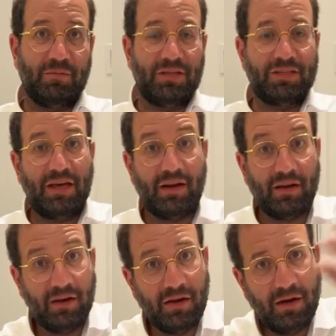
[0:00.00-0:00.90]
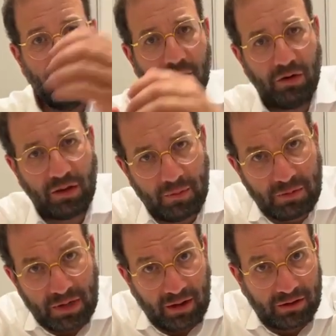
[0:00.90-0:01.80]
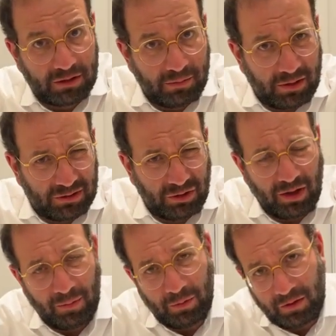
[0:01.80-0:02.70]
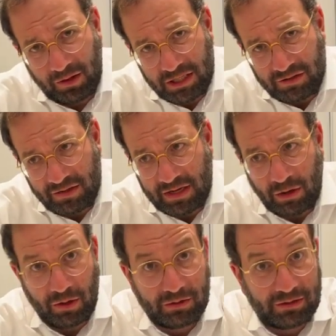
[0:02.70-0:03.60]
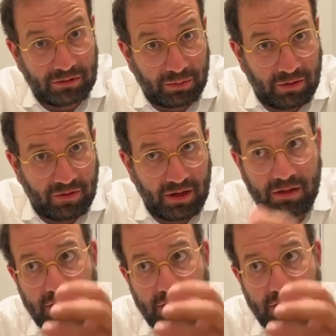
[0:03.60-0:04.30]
So he said, could you tell me Pshat this Gemara, could you tell me with the Taisus, I don't understand what to give Eger.